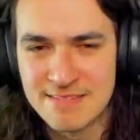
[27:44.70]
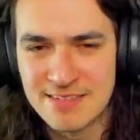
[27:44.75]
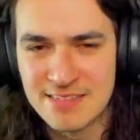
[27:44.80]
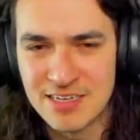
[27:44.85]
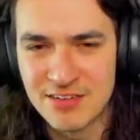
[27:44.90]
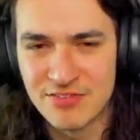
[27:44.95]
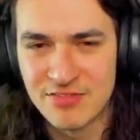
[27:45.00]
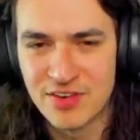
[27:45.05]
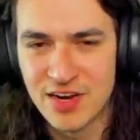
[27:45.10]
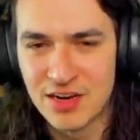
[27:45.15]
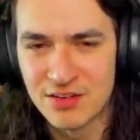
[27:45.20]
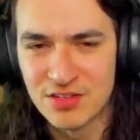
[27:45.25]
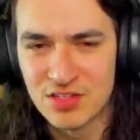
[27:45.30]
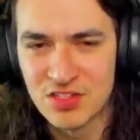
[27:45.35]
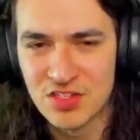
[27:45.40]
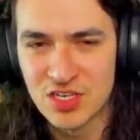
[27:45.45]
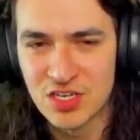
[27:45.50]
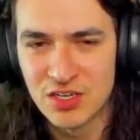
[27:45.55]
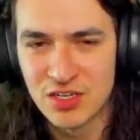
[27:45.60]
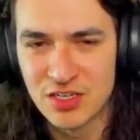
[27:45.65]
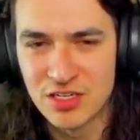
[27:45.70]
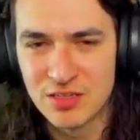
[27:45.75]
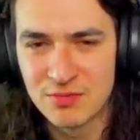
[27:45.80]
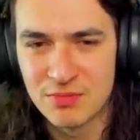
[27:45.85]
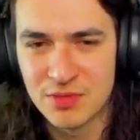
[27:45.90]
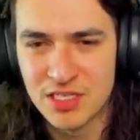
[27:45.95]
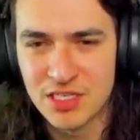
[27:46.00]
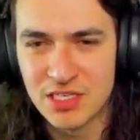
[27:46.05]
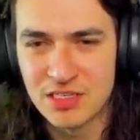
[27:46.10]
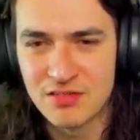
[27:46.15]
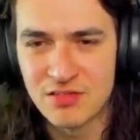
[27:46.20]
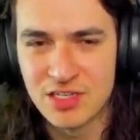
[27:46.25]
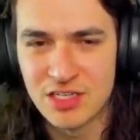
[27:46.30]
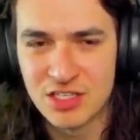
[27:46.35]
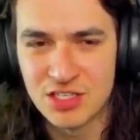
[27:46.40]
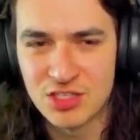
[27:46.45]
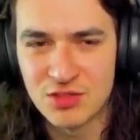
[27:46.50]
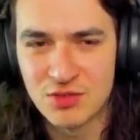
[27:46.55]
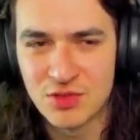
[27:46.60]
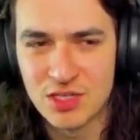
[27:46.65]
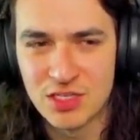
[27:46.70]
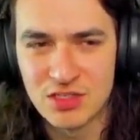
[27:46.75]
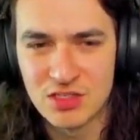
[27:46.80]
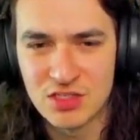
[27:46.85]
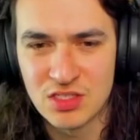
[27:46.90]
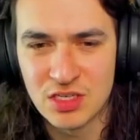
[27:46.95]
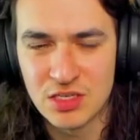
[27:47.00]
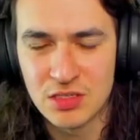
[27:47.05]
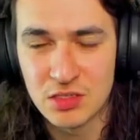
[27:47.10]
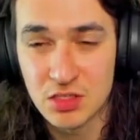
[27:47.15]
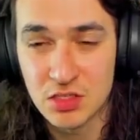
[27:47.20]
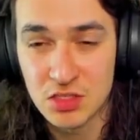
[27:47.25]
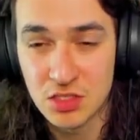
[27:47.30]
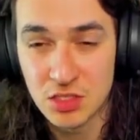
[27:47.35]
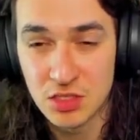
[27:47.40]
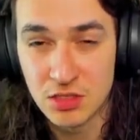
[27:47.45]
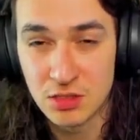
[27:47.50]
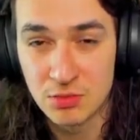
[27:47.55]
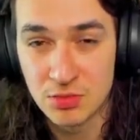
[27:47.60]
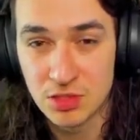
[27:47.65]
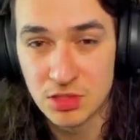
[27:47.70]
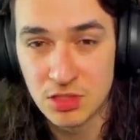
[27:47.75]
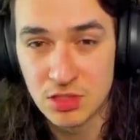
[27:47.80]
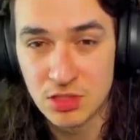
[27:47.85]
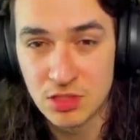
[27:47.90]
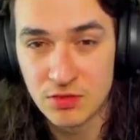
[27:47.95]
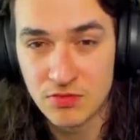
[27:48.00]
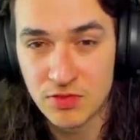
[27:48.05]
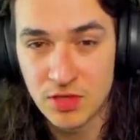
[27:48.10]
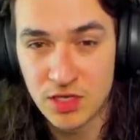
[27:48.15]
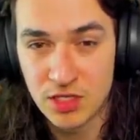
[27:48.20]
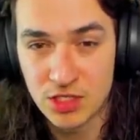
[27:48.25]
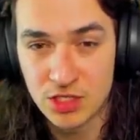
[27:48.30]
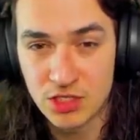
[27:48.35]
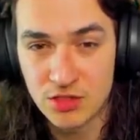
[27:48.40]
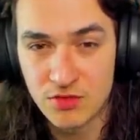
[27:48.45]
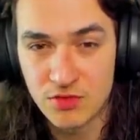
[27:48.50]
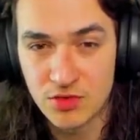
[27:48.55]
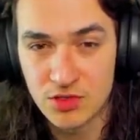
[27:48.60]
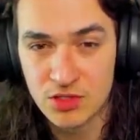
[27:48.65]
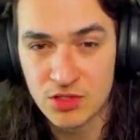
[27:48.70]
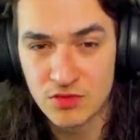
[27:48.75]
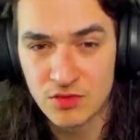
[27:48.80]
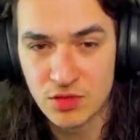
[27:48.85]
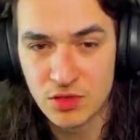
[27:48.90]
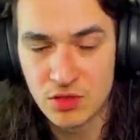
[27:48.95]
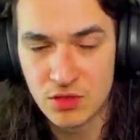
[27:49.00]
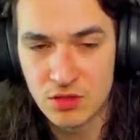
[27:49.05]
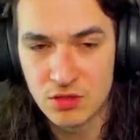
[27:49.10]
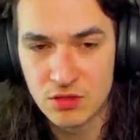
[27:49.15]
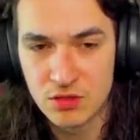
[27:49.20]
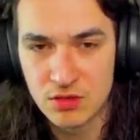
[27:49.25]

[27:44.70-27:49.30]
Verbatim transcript: I found this area, but I never actually went inside. Is this the area I'm thinking of, actually, first of all?